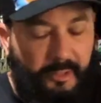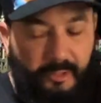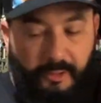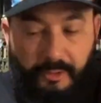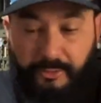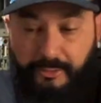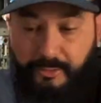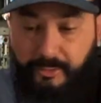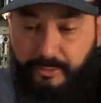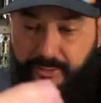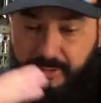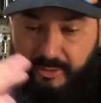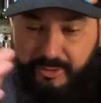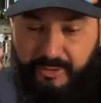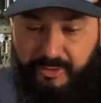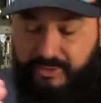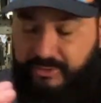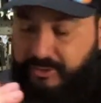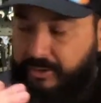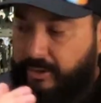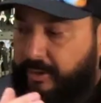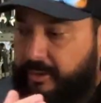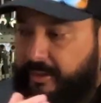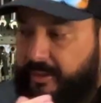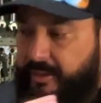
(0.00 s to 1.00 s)
So just
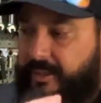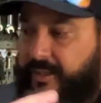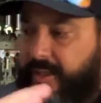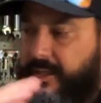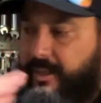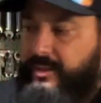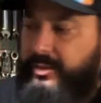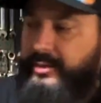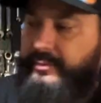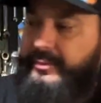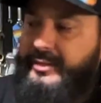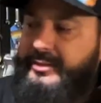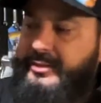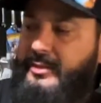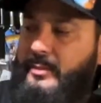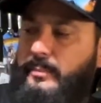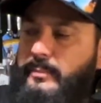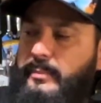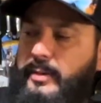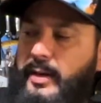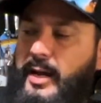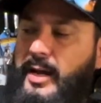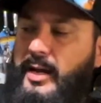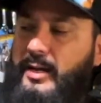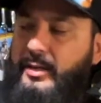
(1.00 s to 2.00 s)
starting kind of at the
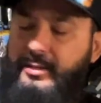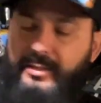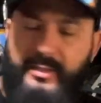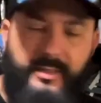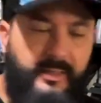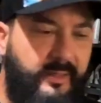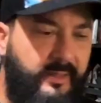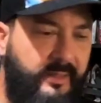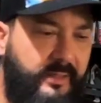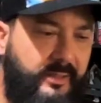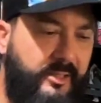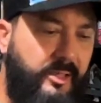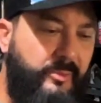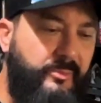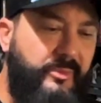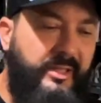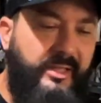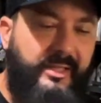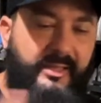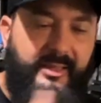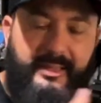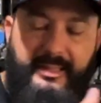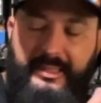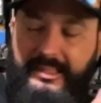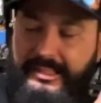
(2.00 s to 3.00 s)
back,
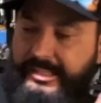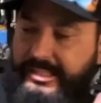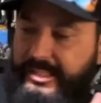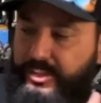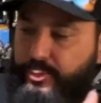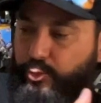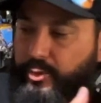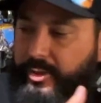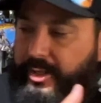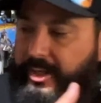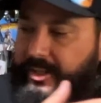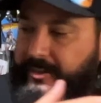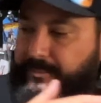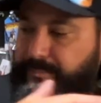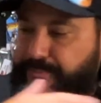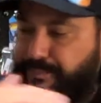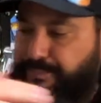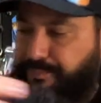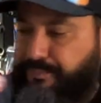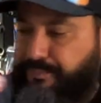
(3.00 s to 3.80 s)
coming this way,